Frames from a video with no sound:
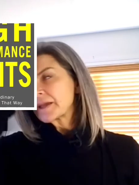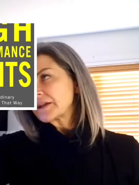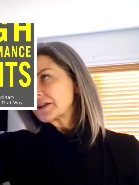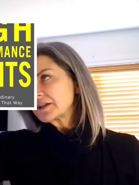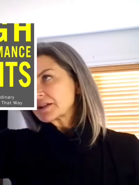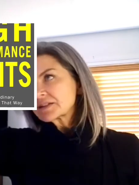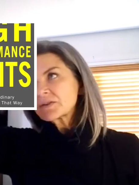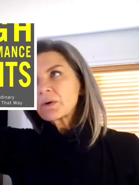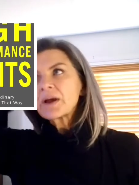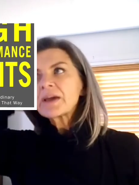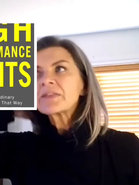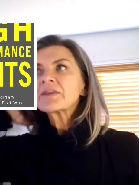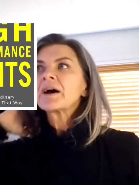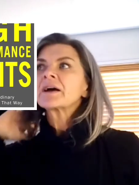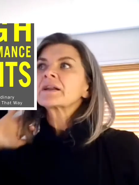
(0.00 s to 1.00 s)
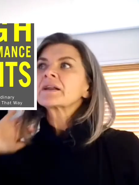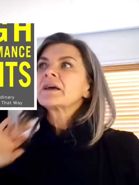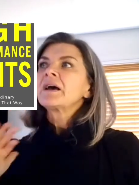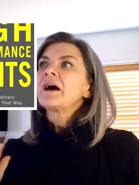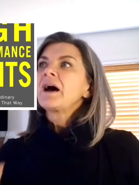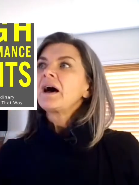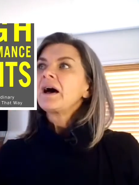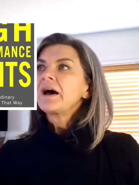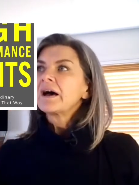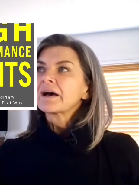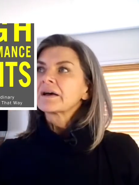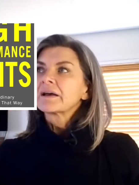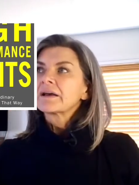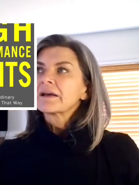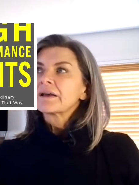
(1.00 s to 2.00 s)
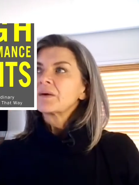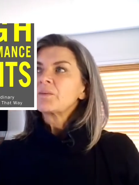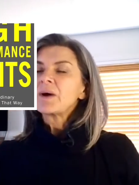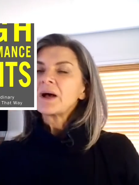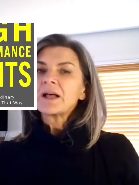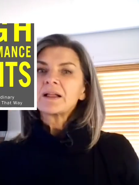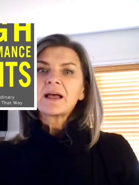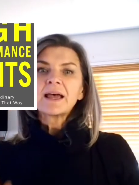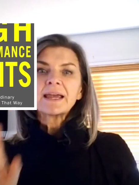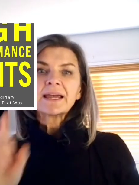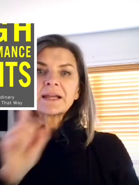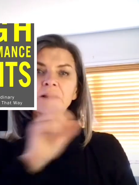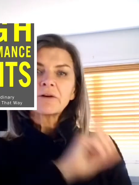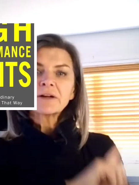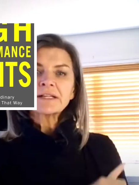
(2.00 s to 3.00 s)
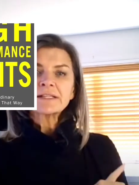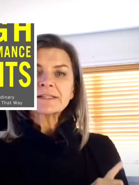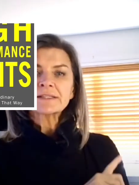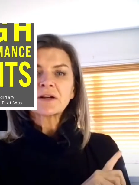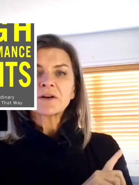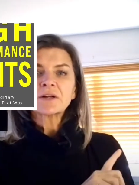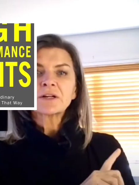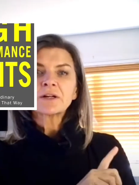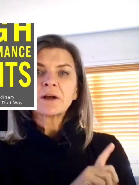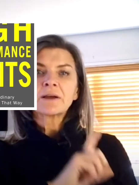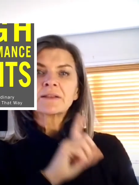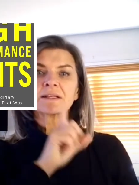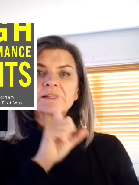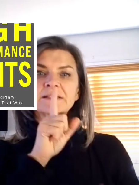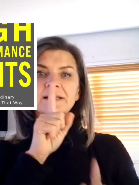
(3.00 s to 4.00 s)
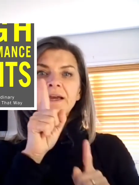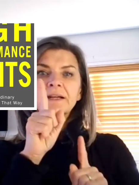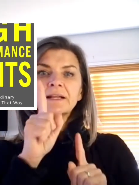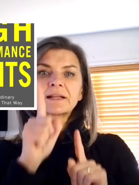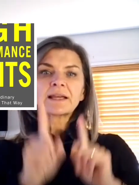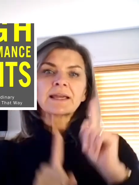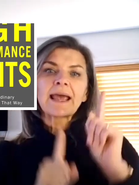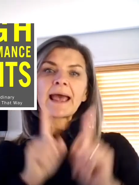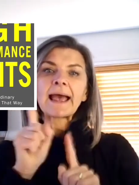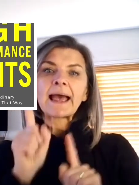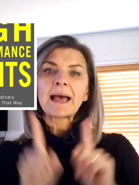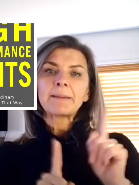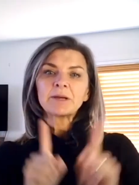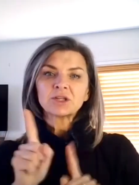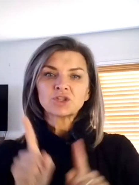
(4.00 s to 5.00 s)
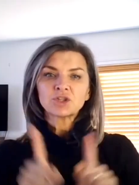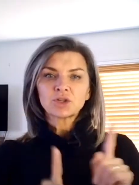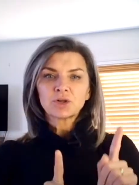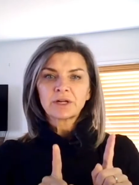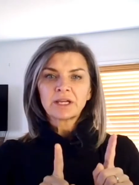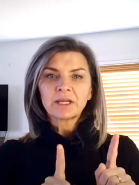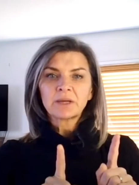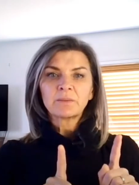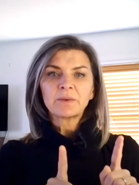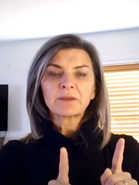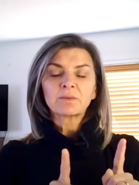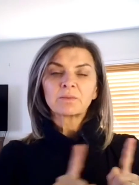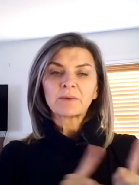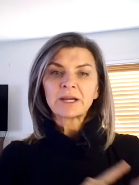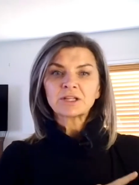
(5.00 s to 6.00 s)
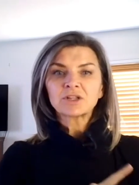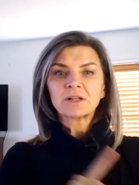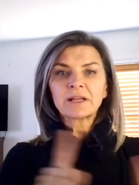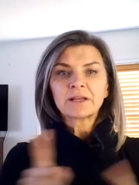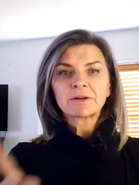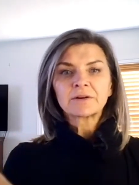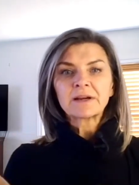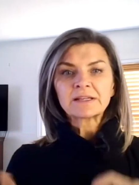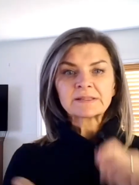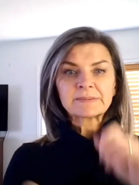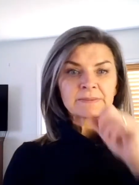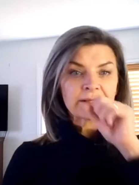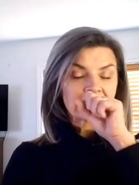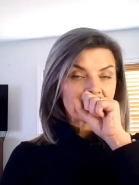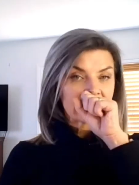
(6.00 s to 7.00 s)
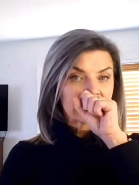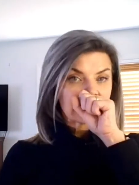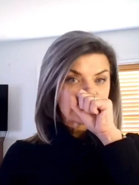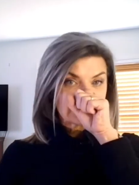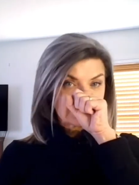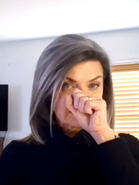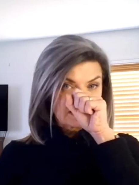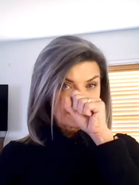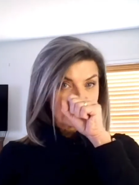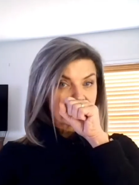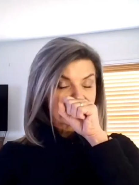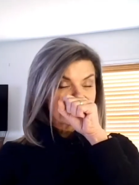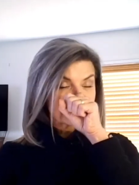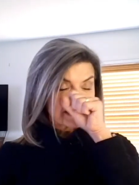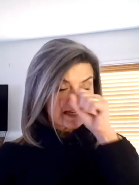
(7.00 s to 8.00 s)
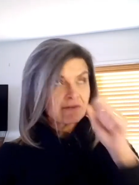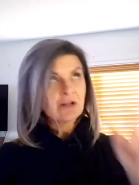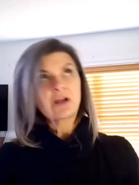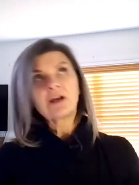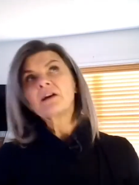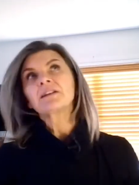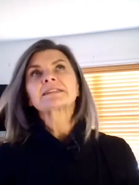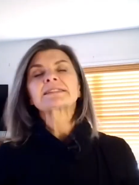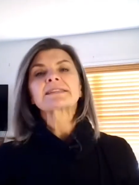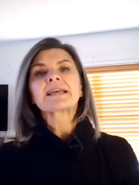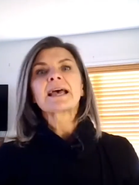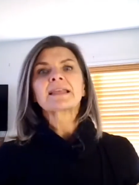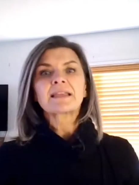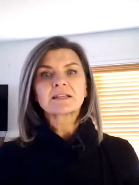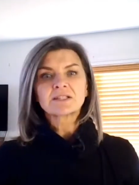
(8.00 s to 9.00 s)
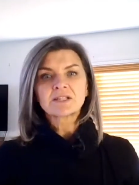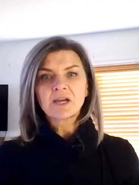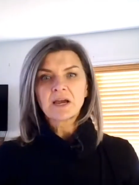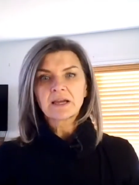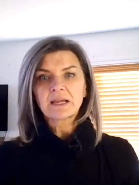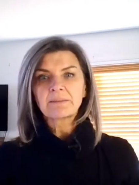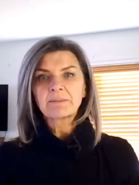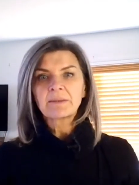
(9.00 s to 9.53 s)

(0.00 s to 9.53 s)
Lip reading: So I thought, well, I had already started on this kind of like habit journey with Rachel and her husband, David Hollis, at that time.